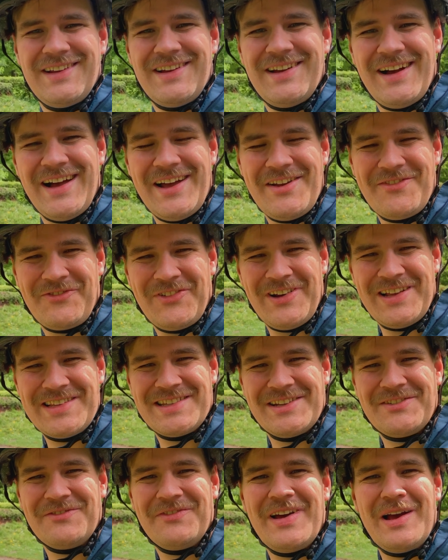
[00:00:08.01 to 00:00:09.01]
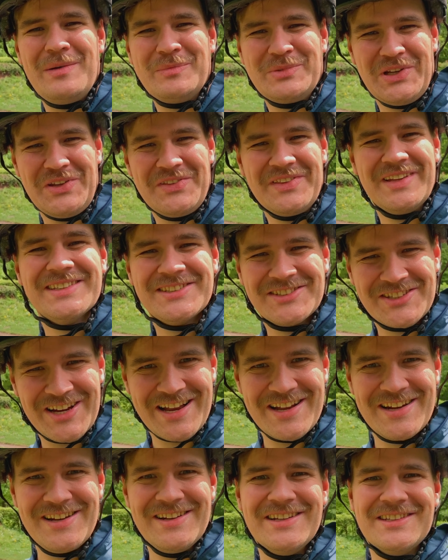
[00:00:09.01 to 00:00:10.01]
Hi friends and fams, on this
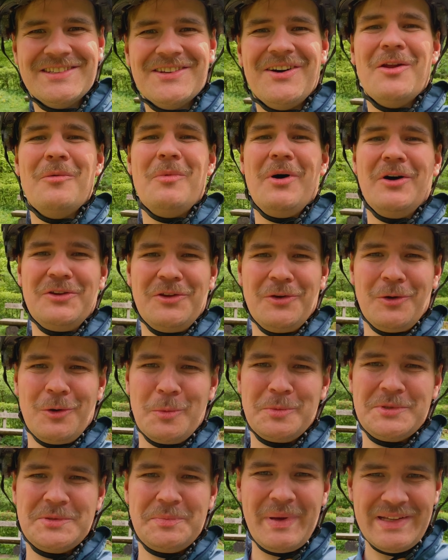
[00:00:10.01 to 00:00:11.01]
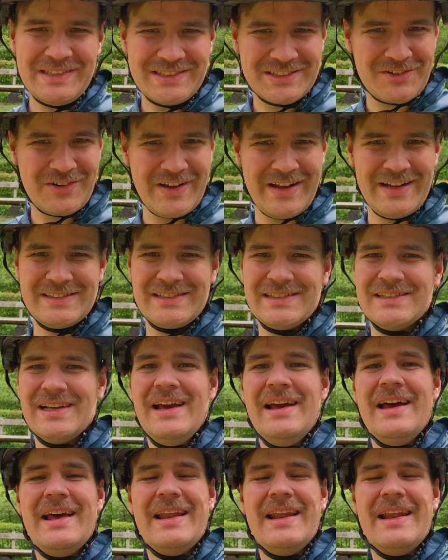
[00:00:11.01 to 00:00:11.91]
channel it's all about Europe's best trails,